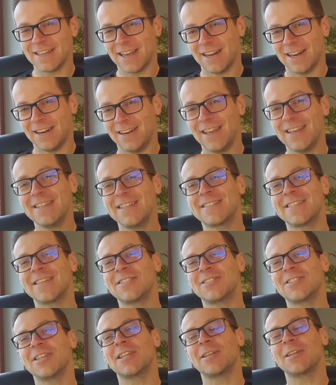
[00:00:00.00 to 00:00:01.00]
Ladies and
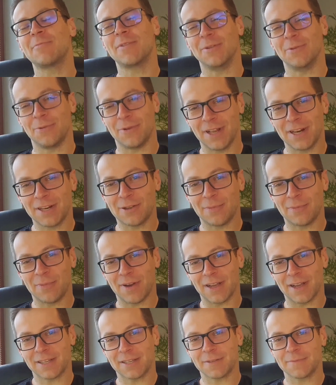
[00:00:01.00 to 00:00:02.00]
gentlemen, welcome
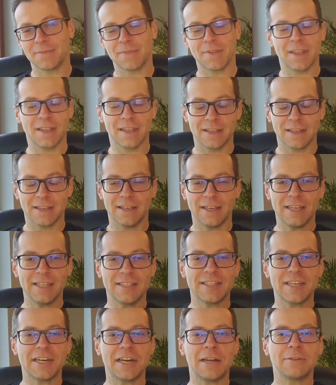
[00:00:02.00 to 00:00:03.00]
back.
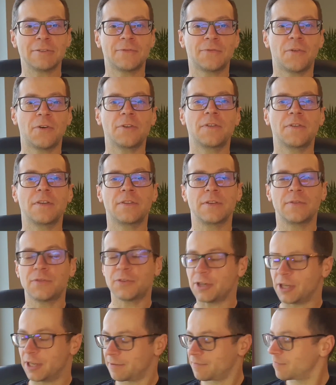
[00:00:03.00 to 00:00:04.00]
It's around
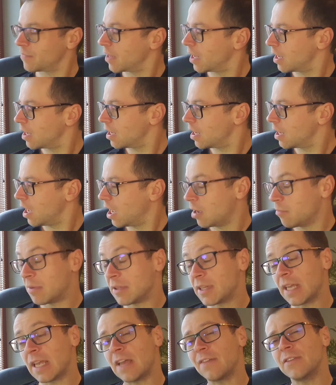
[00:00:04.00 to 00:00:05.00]
4.53,
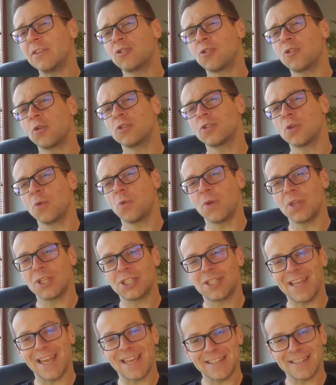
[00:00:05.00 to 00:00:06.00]
but I haven't told you which
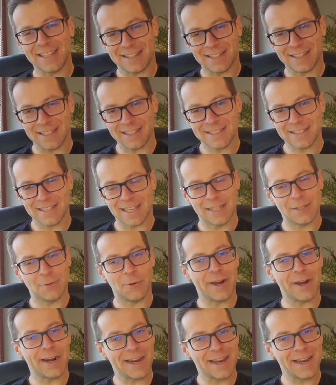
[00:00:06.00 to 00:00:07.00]
date it is and
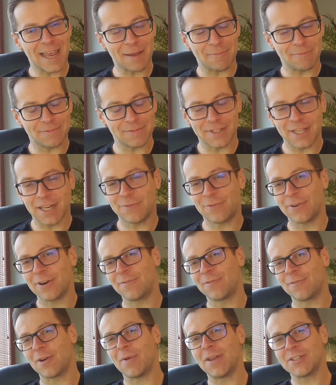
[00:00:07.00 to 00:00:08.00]
where I am. Therefore,
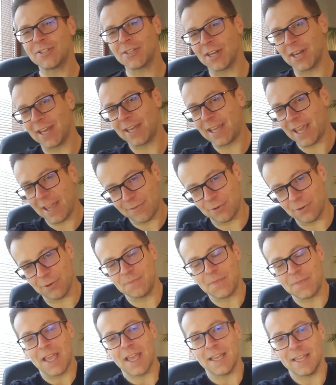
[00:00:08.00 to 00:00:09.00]
information I gave you,
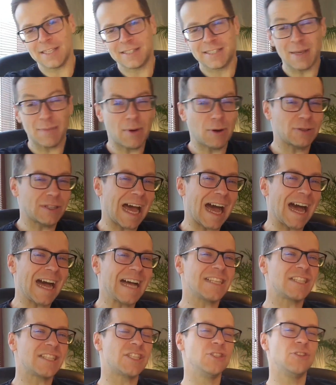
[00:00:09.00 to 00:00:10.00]
it's about
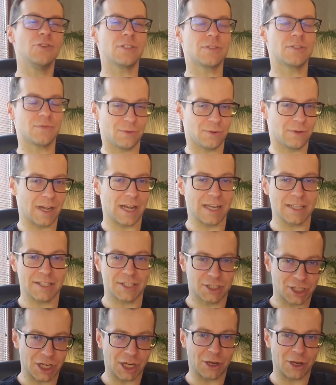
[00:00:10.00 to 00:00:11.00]
as useful as
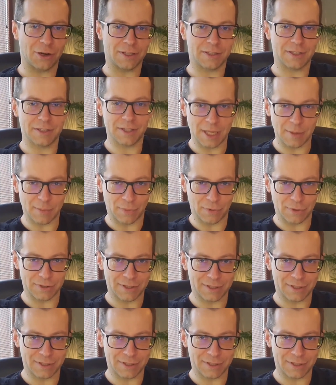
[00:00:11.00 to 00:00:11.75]
chocolate, teapot.